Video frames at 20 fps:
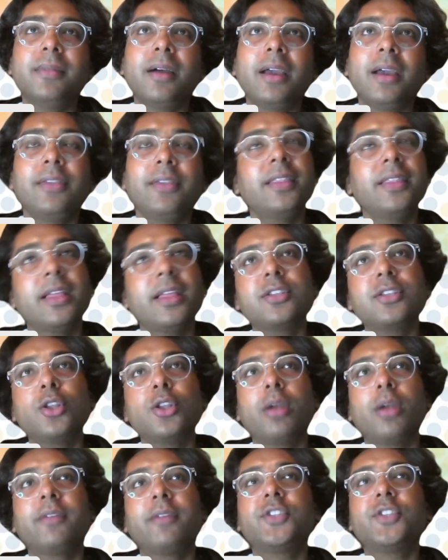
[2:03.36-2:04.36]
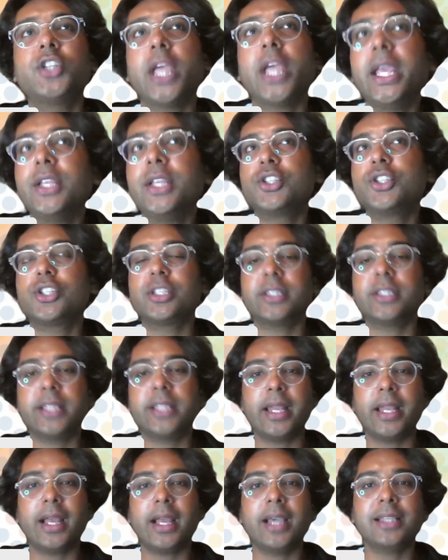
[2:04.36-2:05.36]
I think there's a lot of change
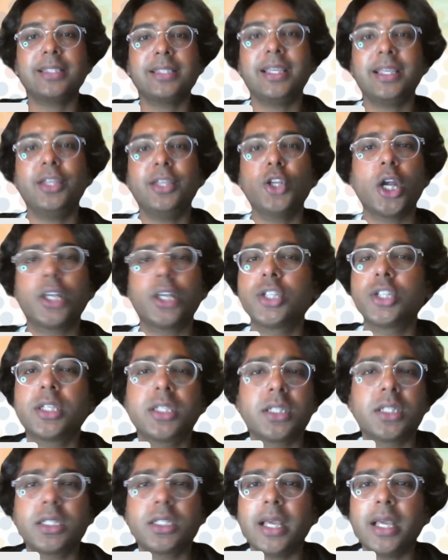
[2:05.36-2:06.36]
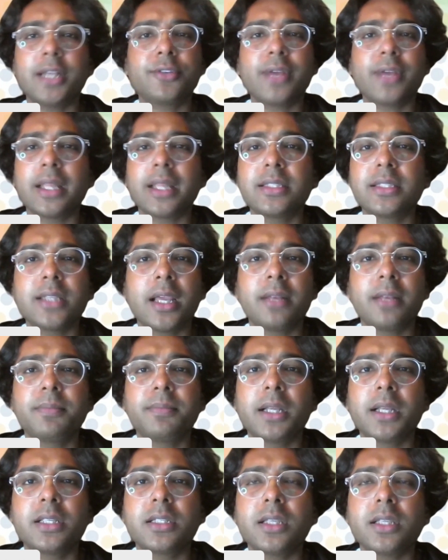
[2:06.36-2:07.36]
that I see, not just at Randstad,
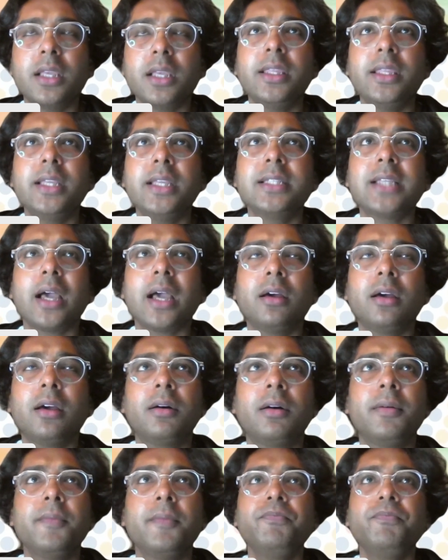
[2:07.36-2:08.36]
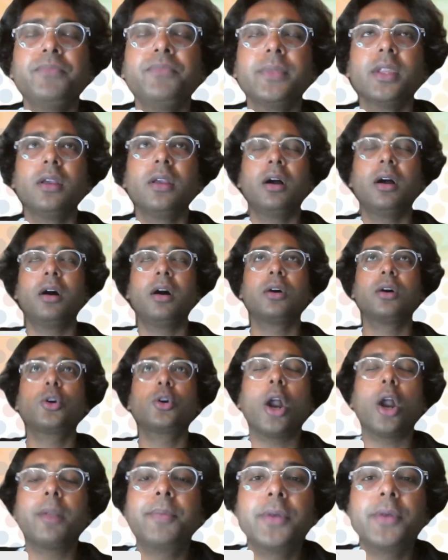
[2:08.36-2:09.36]
but in the entire
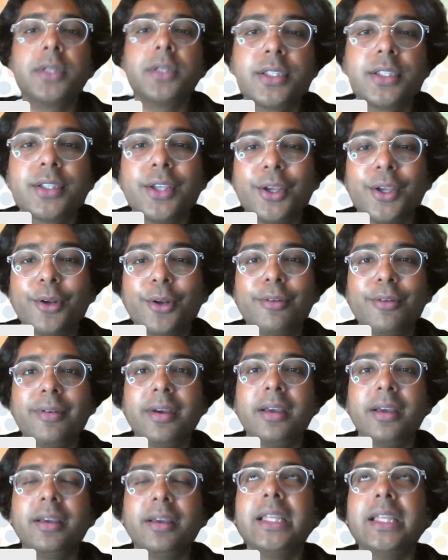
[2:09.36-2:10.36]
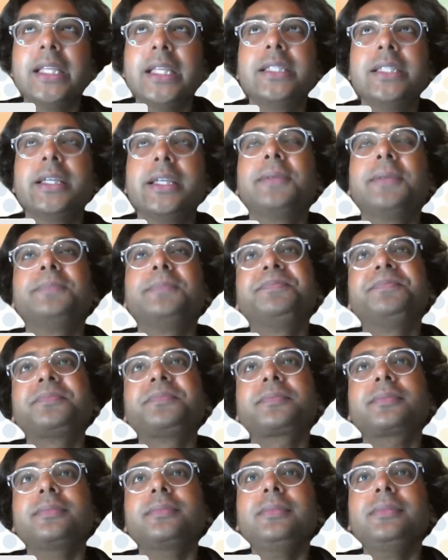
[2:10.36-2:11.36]
corporates, in India.
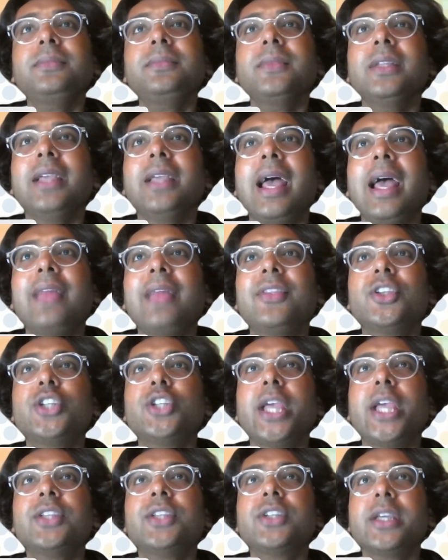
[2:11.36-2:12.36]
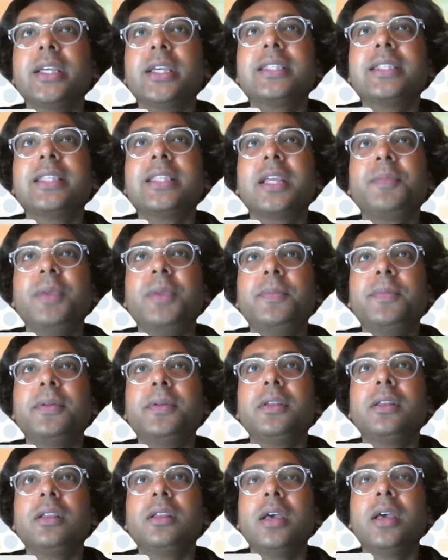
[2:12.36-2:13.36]
And the change is that
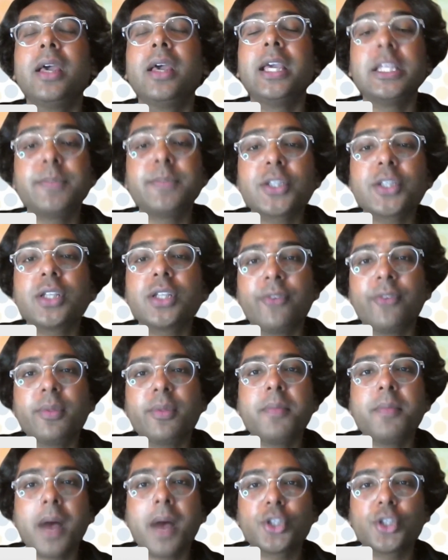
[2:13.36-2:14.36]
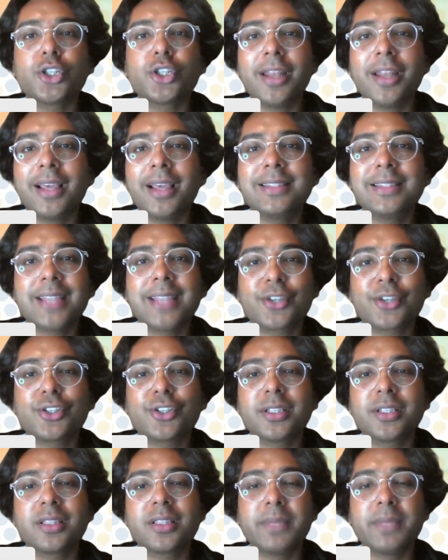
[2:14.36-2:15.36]
people, especially from the marginalized
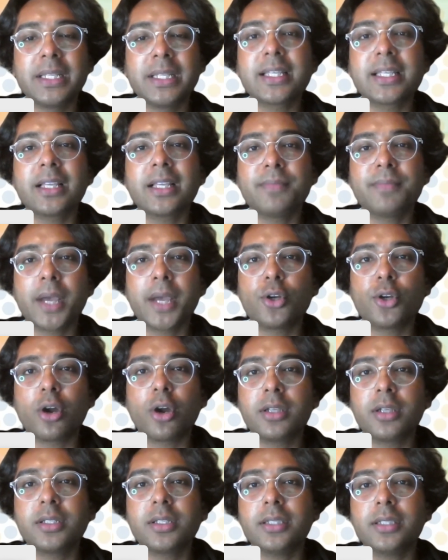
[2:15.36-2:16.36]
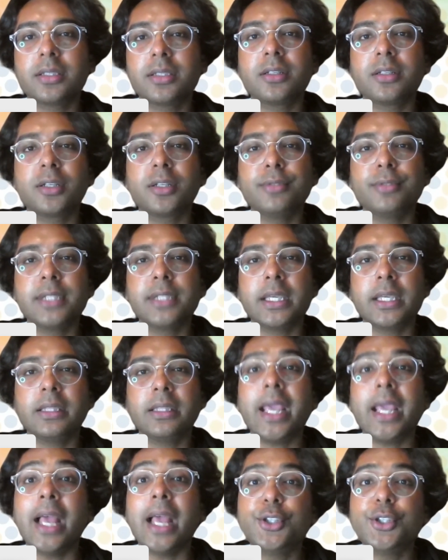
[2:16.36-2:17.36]
sections and the municipal minorities, including
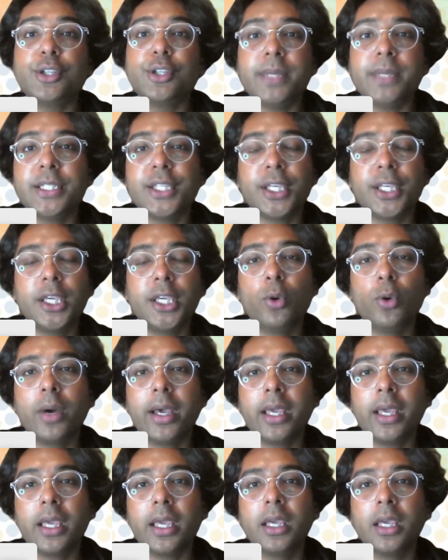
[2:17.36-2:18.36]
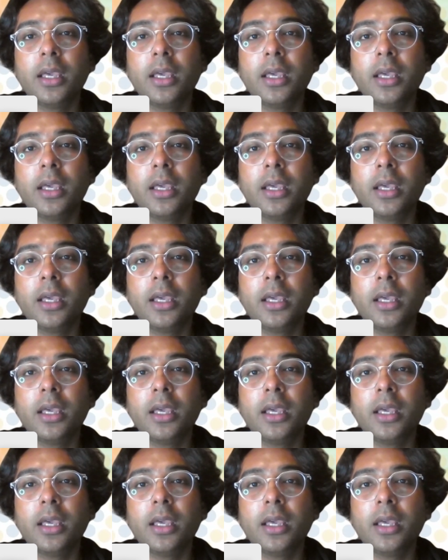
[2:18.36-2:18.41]
the LGBTQI